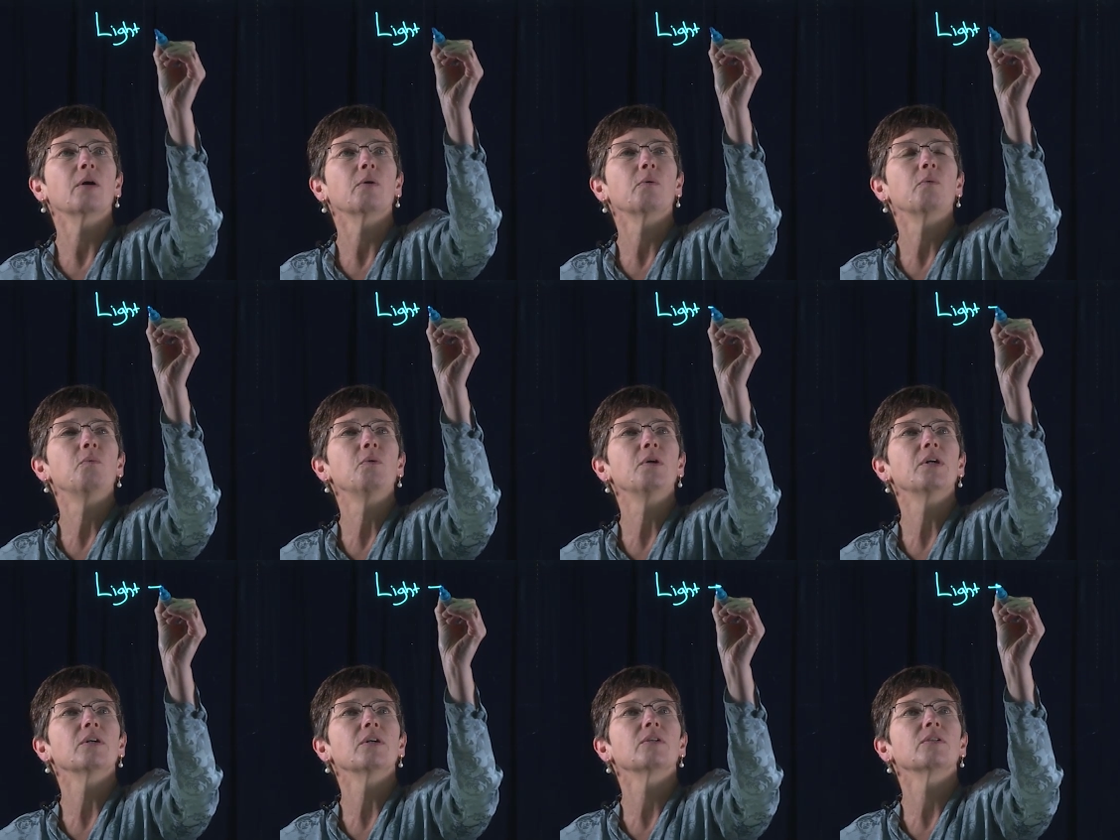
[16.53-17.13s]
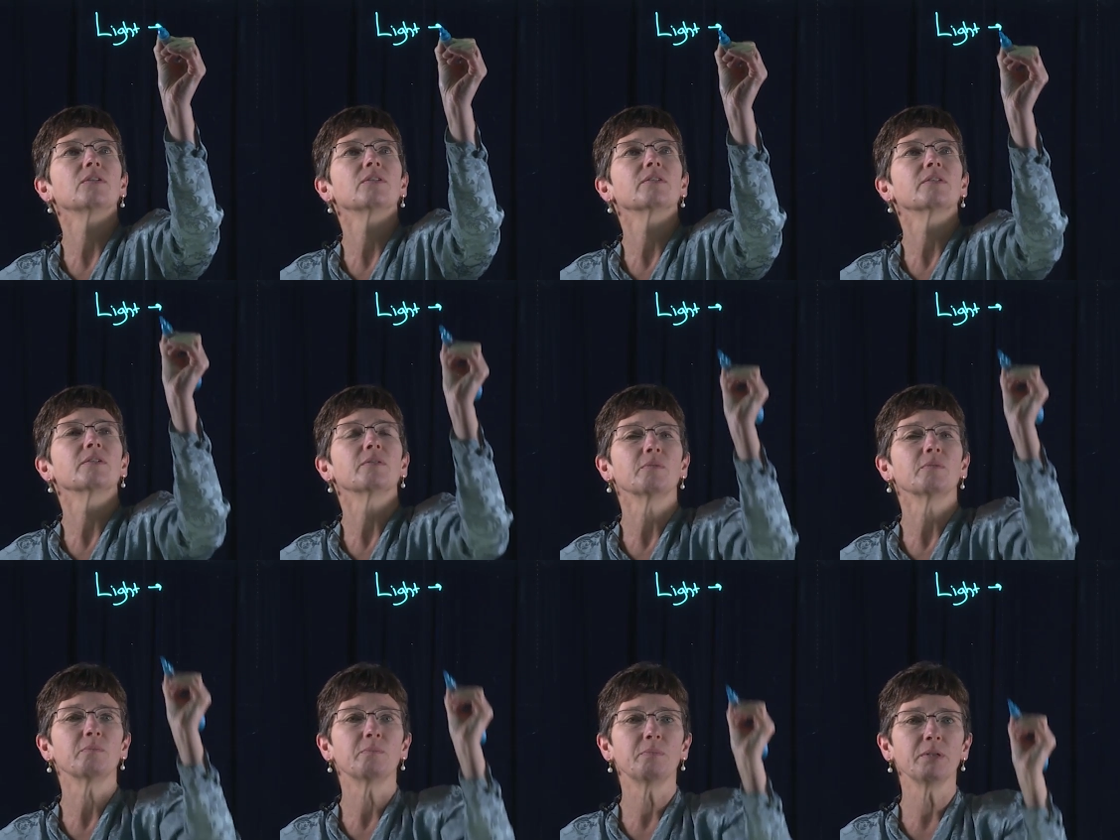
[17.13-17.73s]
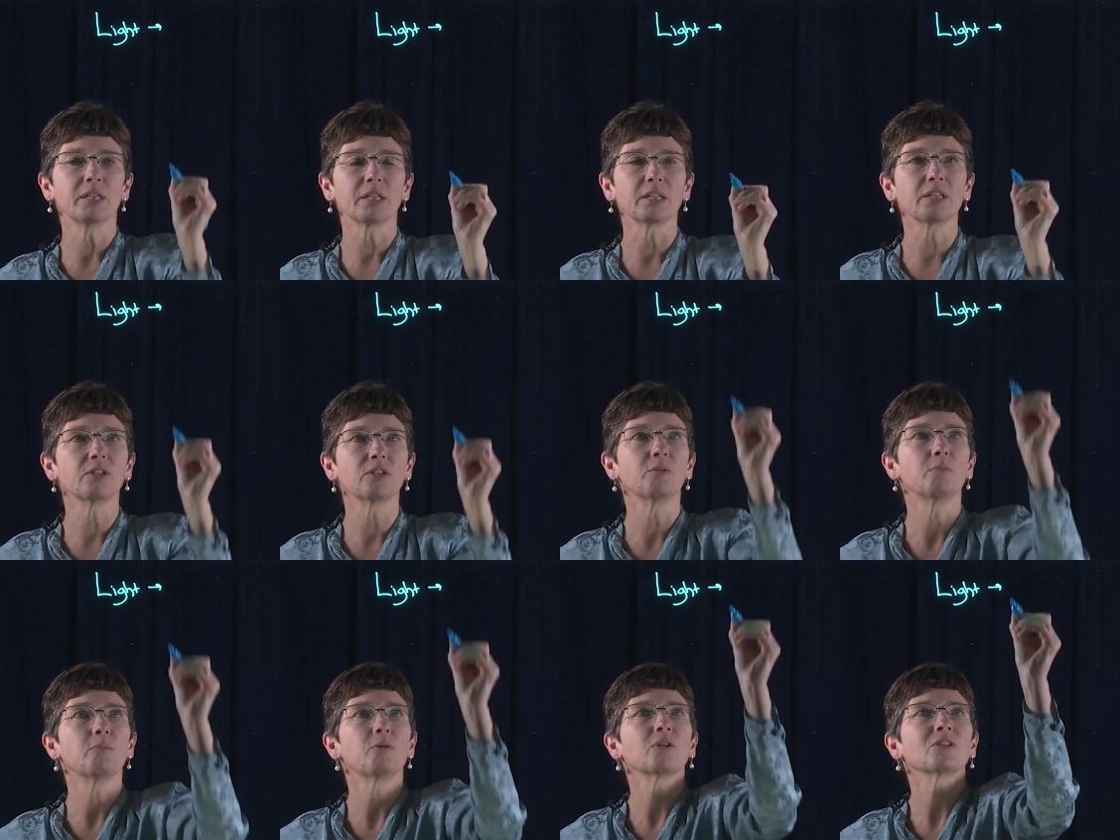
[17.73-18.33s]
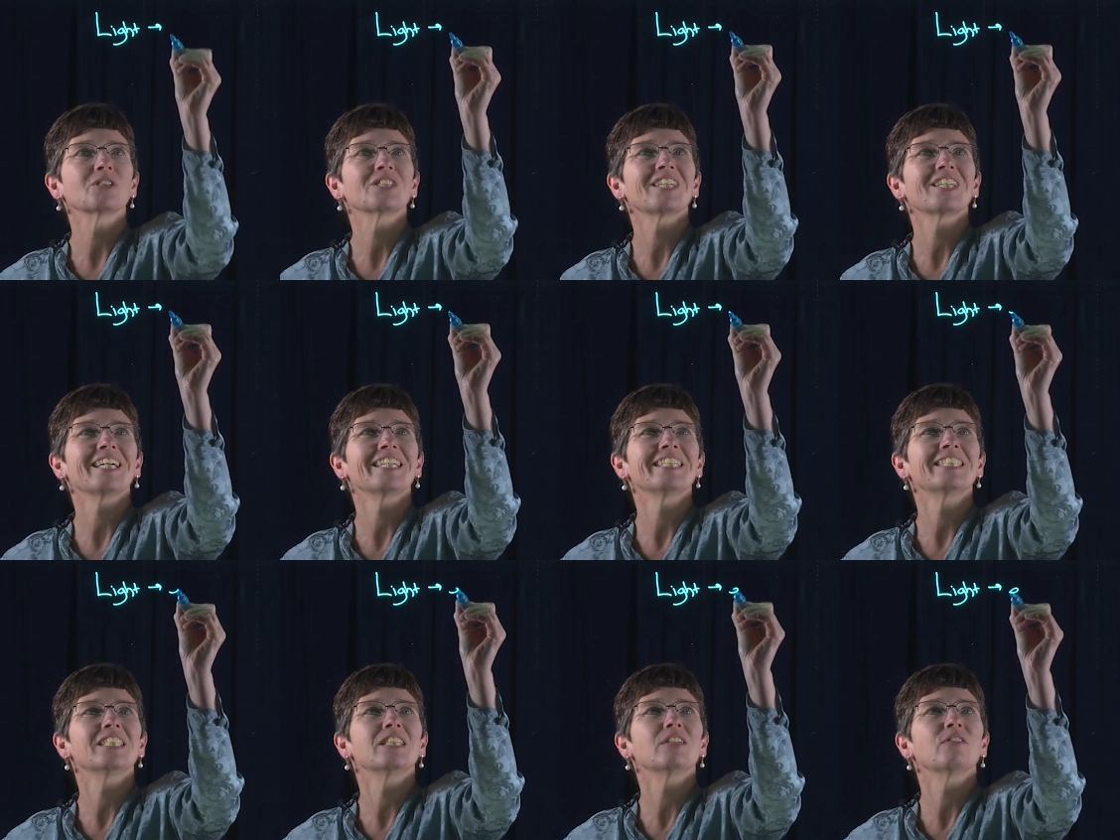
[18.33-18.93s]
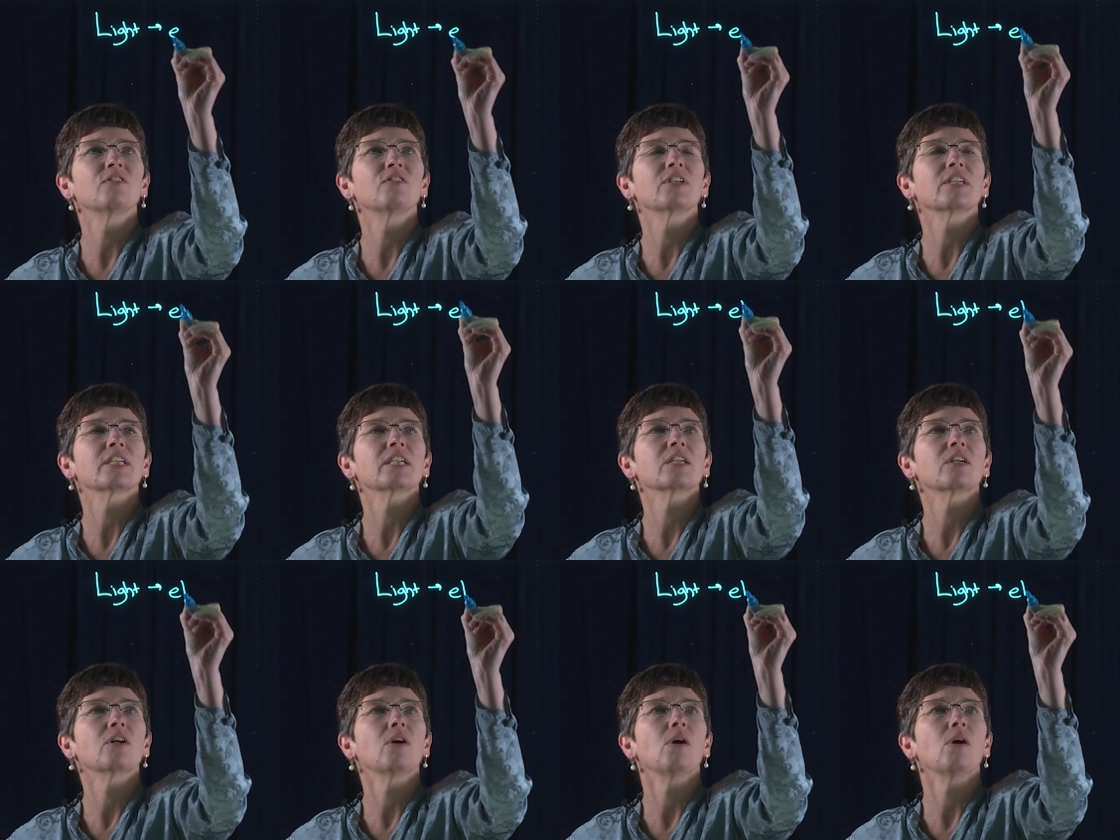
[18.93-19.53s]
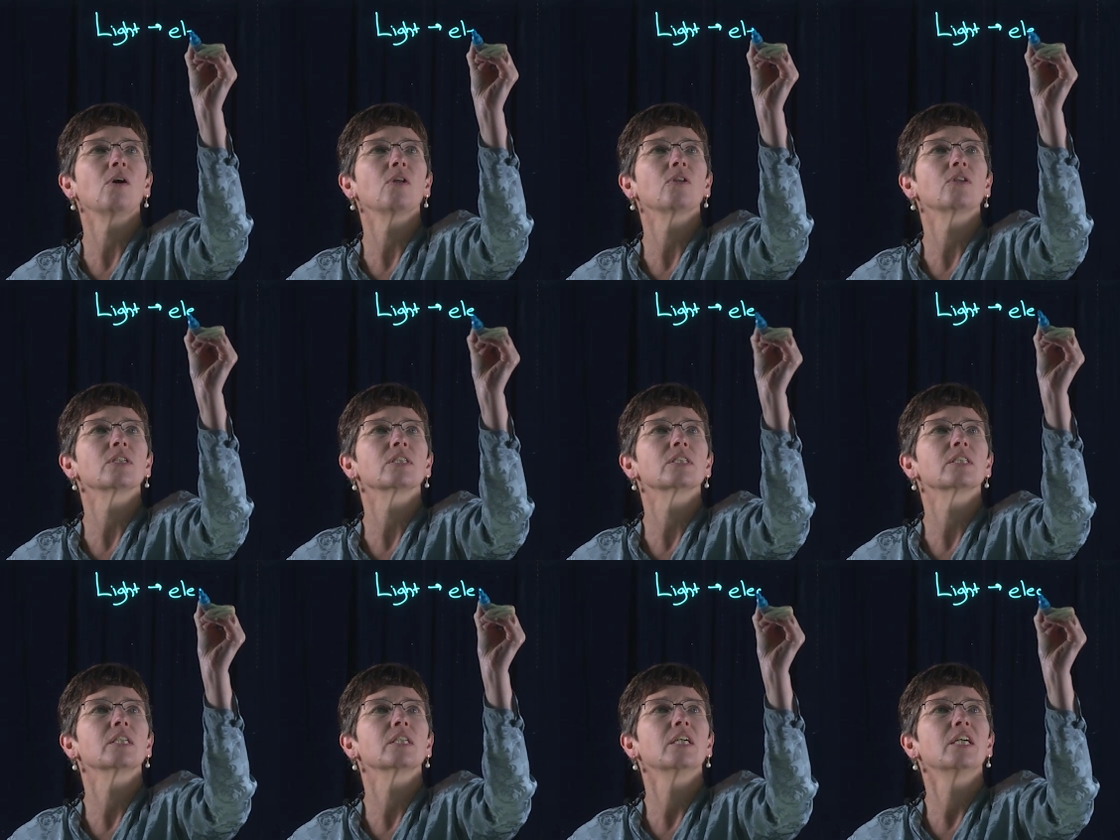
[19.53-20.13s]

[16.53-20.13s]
we'll be a little more scientific and call this